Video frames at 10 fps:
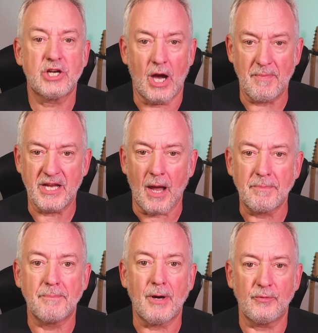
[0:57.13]
coming
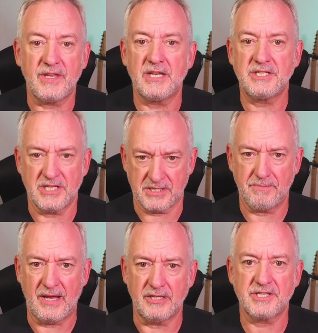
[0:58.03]
up about the
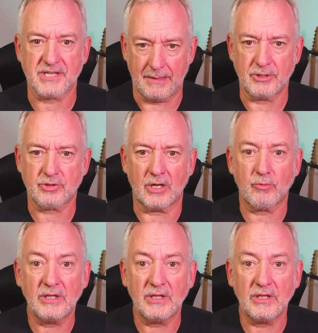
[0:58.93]
anticipated Cybertruck